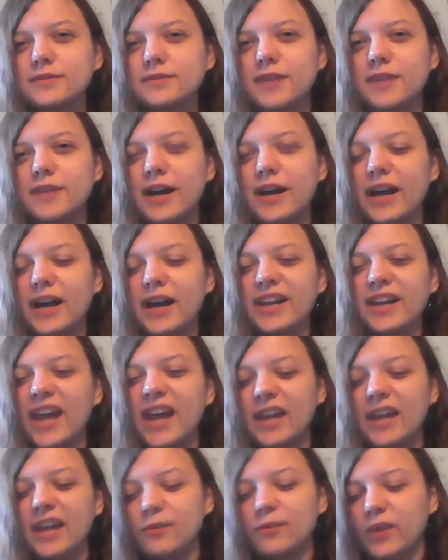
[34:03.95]
I
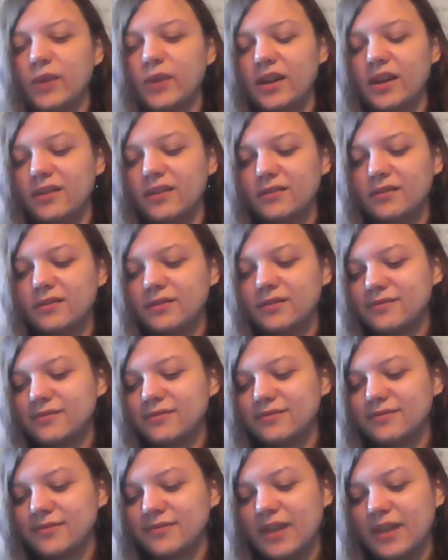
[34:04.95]
hate waiting.
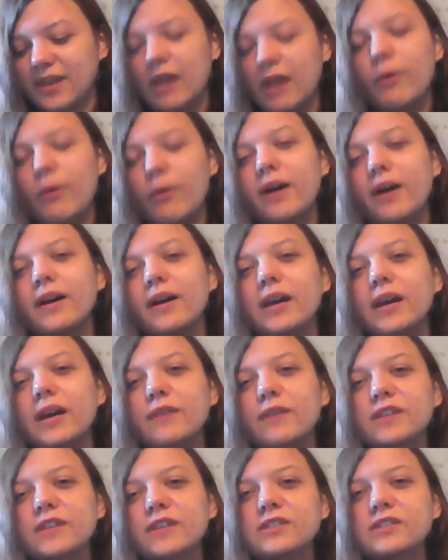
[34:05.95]
Well,
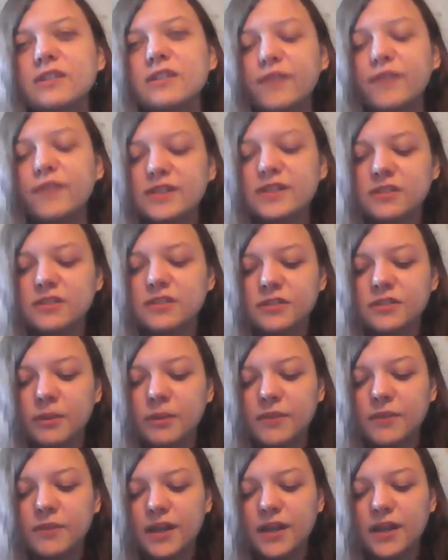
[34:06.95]
if it's
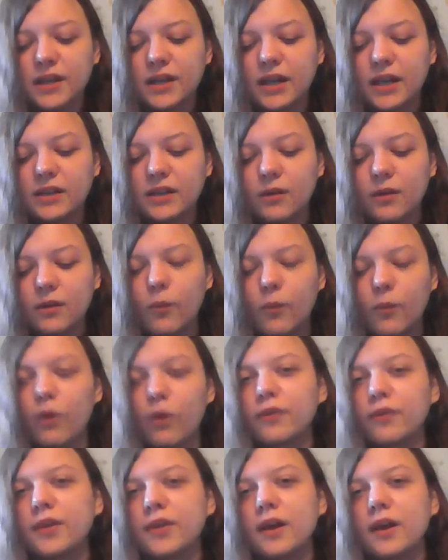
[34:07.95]
something like
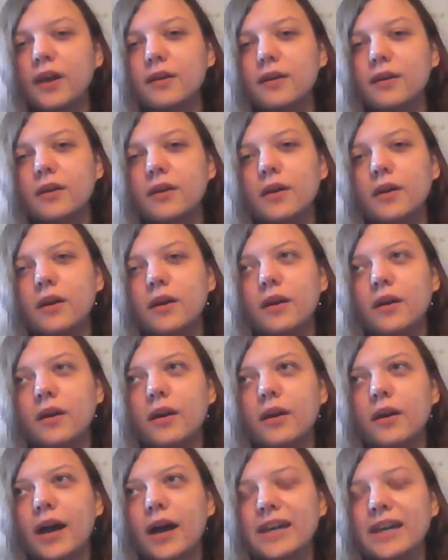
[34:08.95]
worth it,
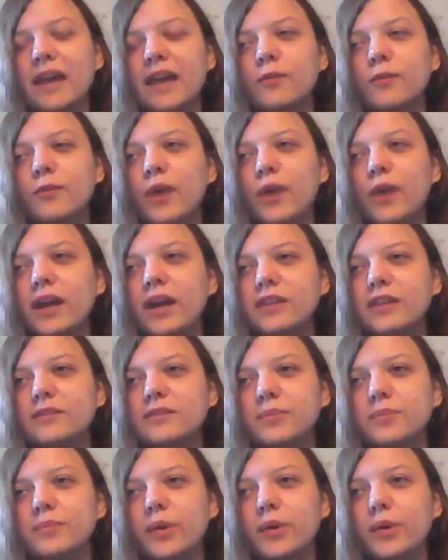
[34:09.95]
I can't wait,
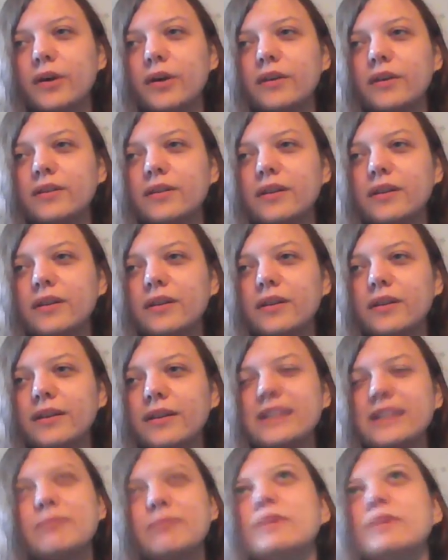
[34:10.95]
but
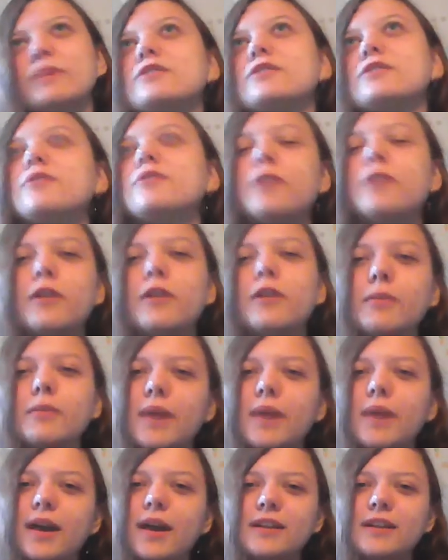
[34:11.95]
it's been so long,
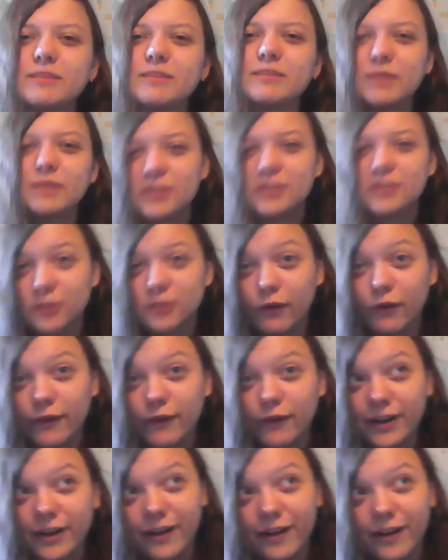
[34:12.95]
man. It's been so
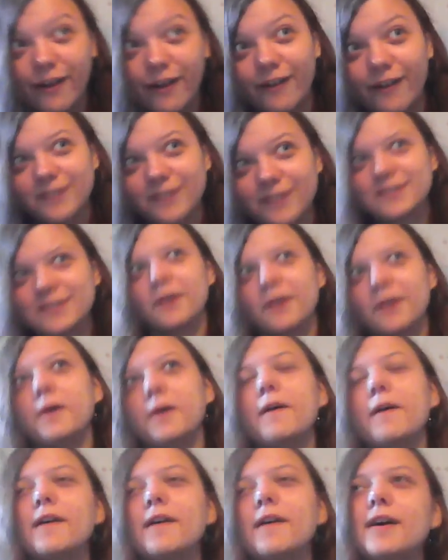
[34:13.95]
fucking long, so
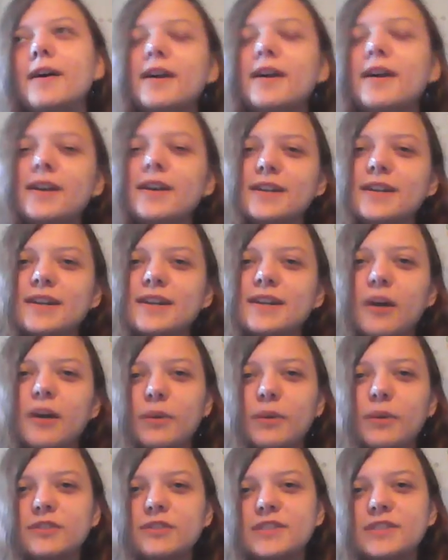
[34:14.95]
can't
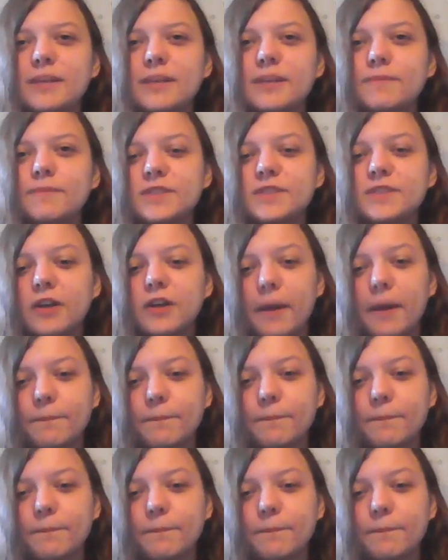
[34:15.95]
wait to see. So yeah.